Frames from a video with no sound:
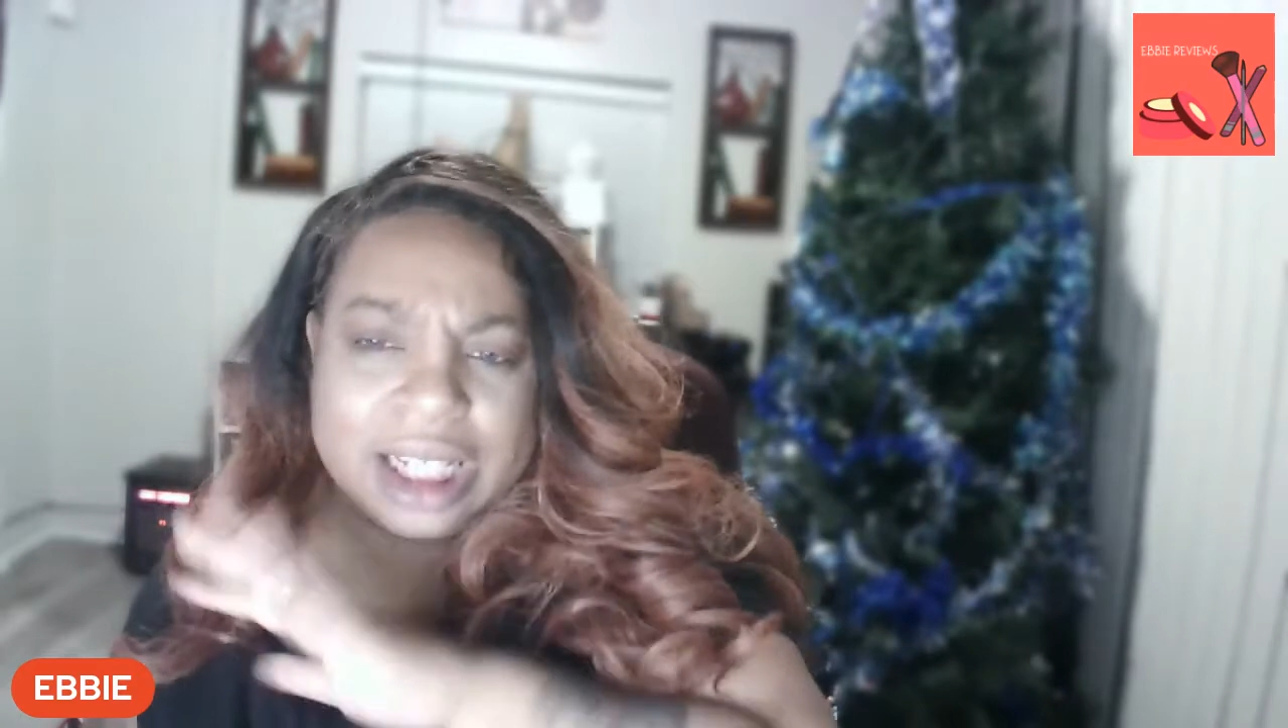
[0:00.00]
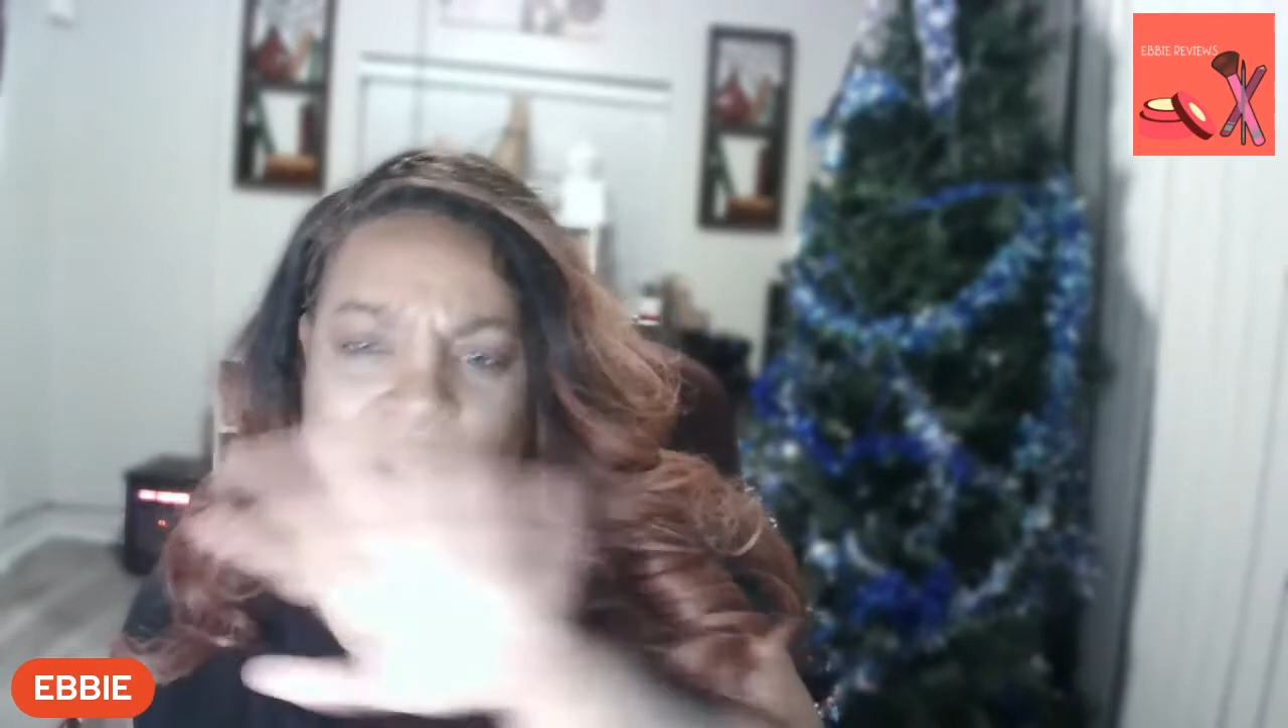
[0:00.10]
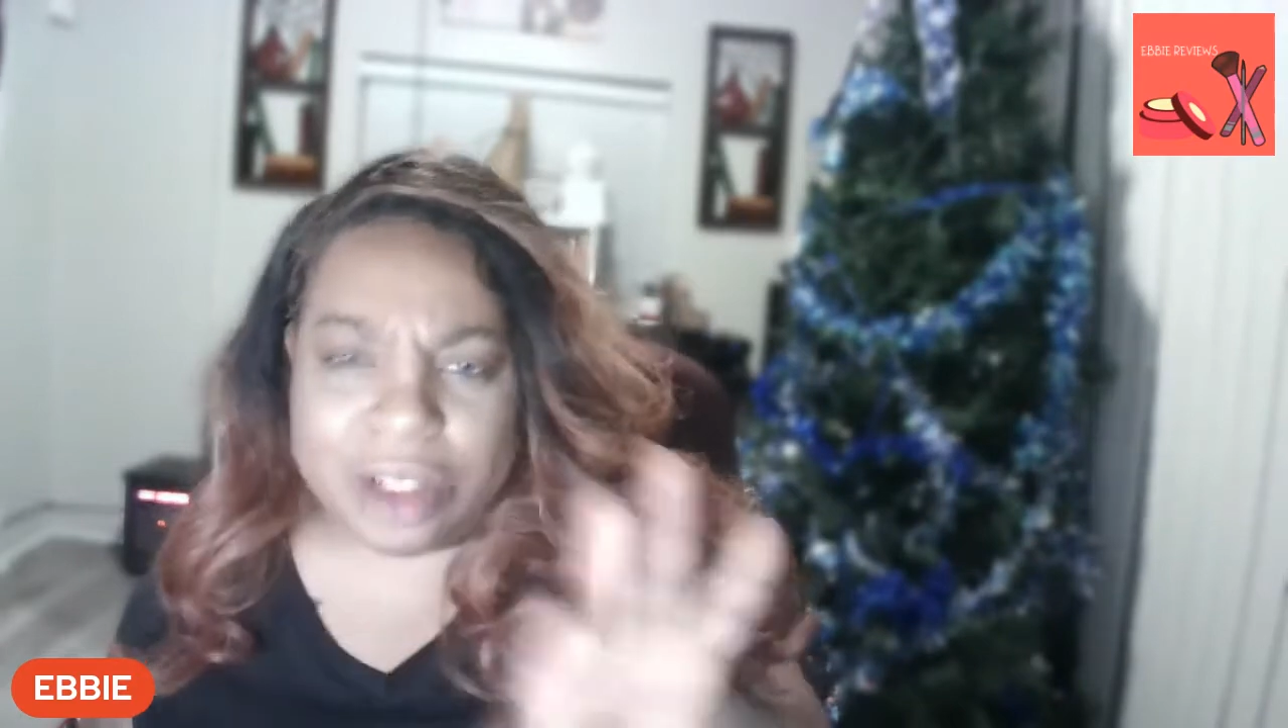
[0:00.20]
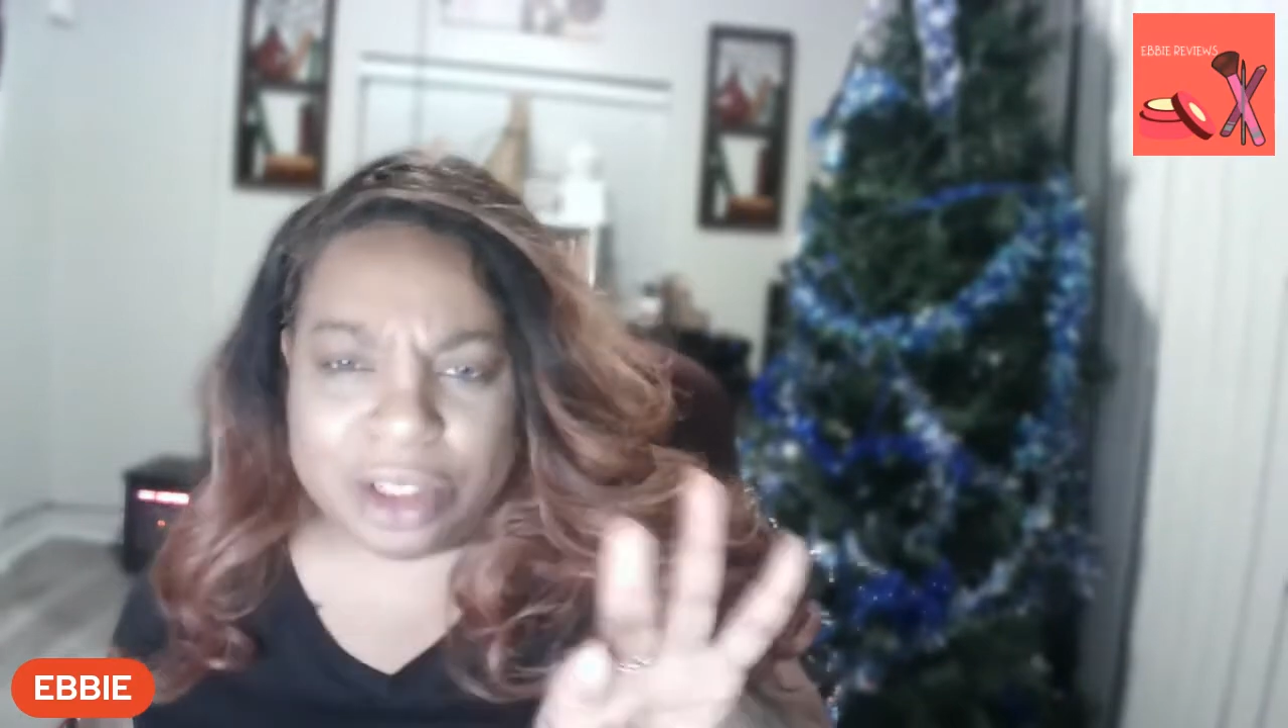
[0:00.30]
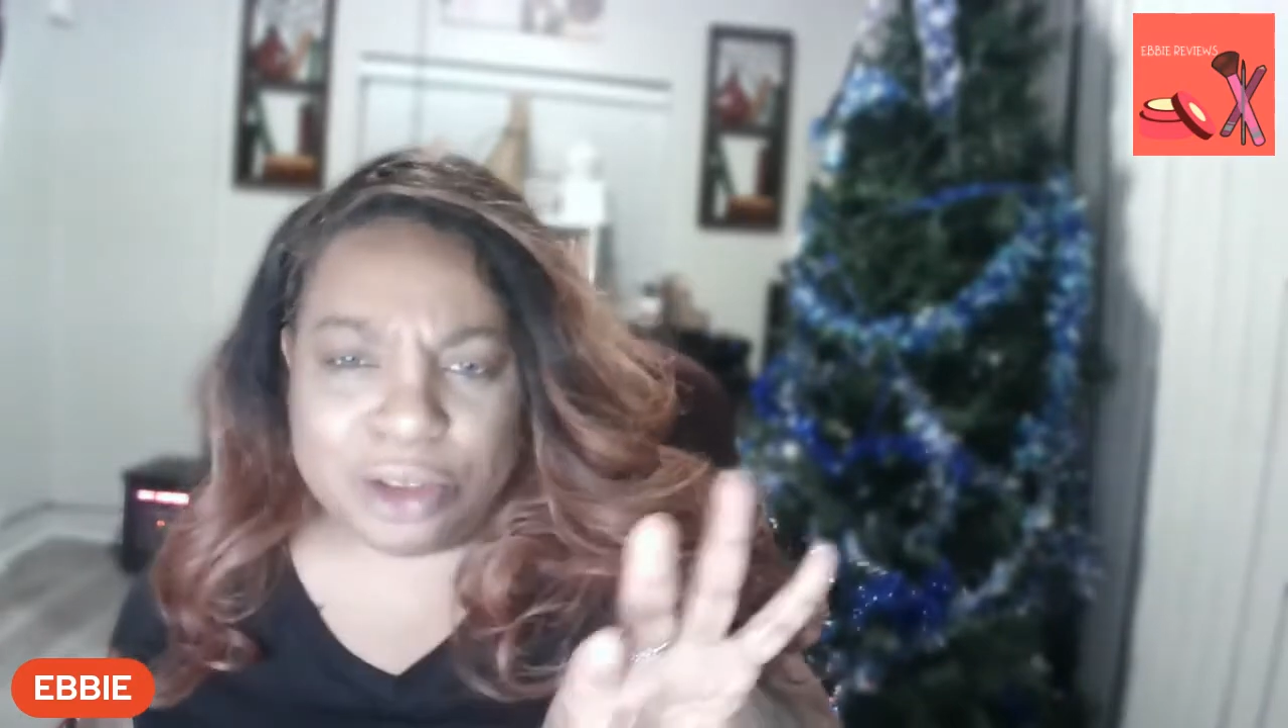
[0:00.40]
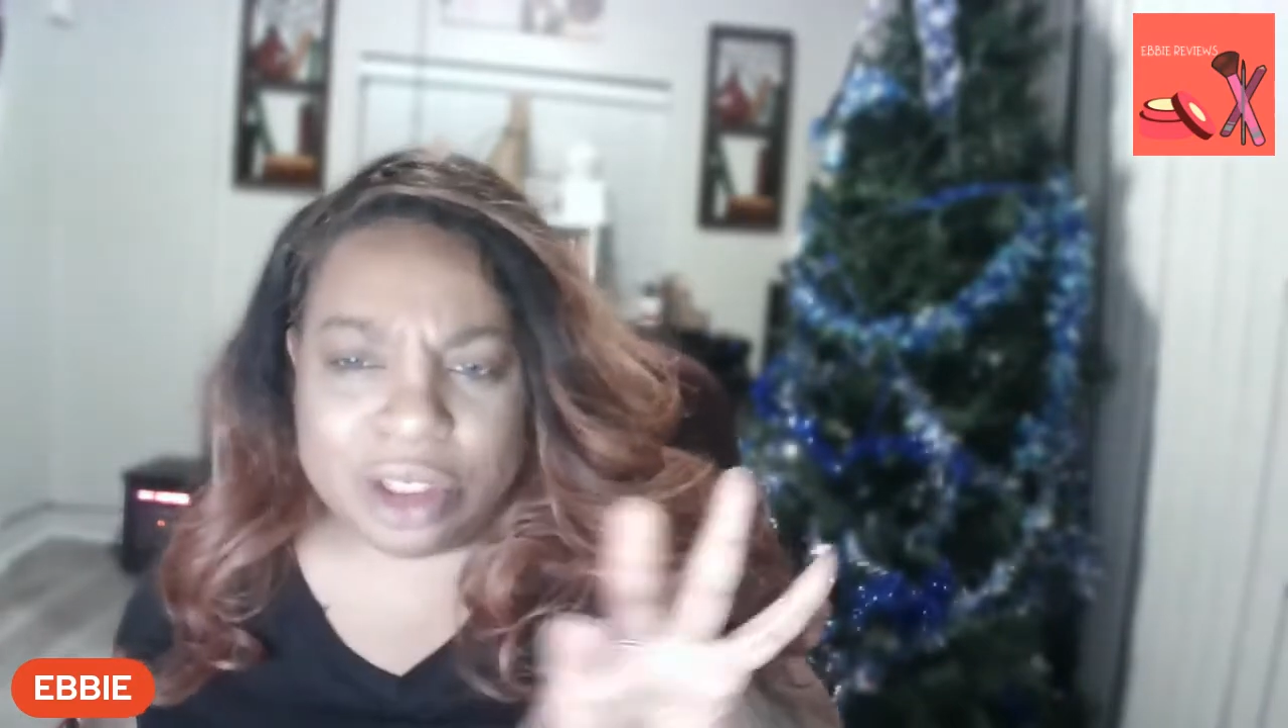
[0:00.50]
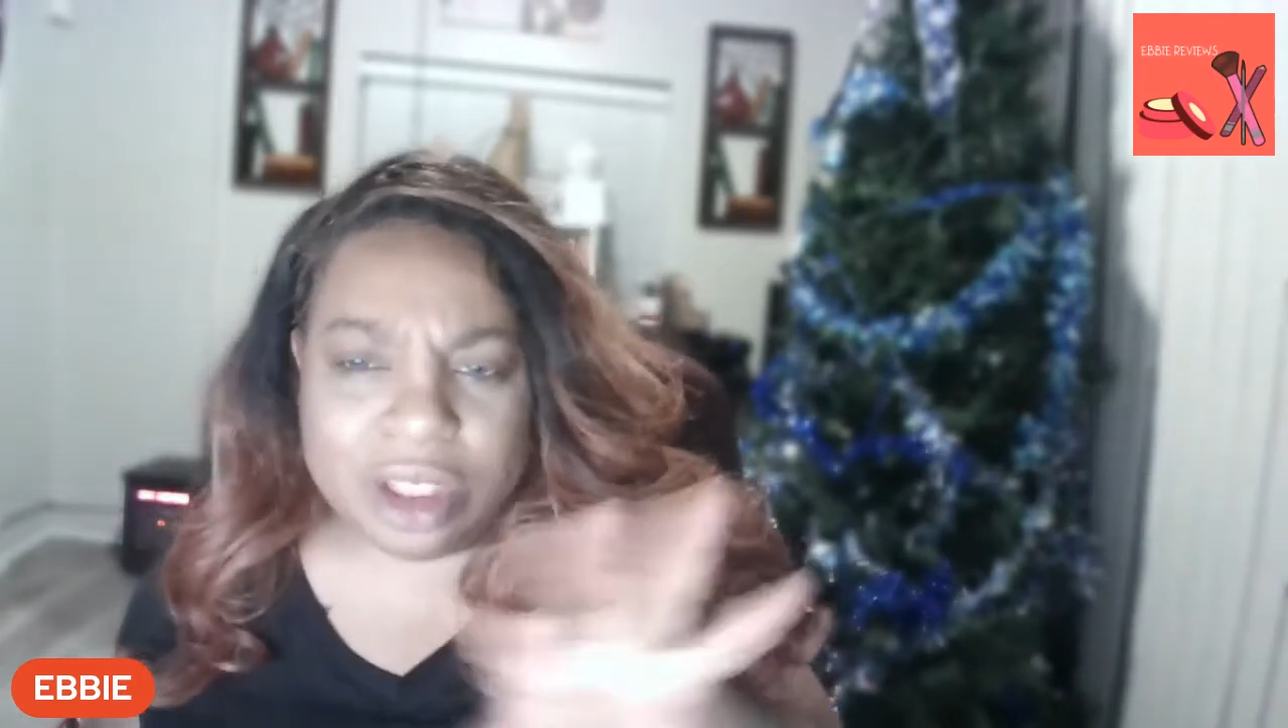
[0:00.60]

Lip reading: out the little